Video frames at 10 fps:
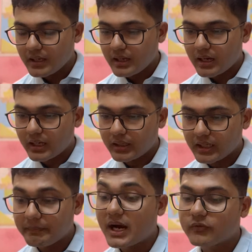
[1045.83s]
And
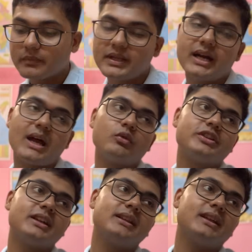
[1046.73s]
apart from that, I would
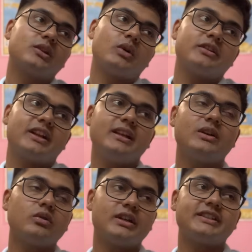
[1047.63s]
say there's one really
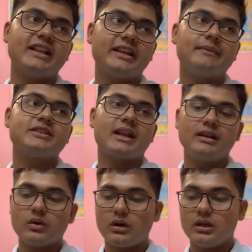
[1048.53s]
good Telegram channel
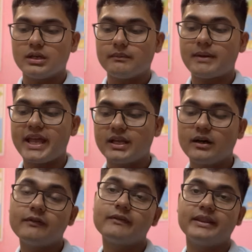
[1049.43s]
called
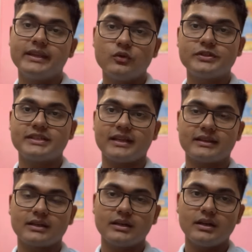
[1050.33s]
MyGov News Desk.
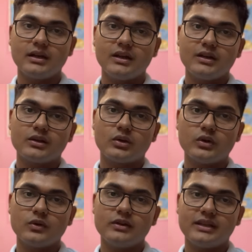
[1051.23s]
So
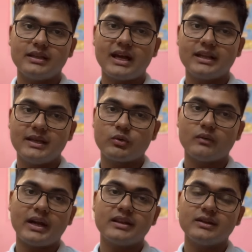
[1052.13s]
you will see that they
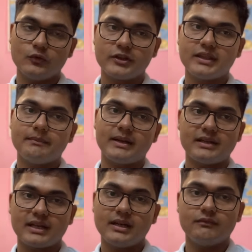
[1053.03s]
provide news snippets
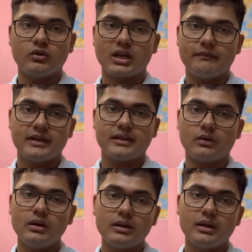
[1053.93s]
and infographics and all.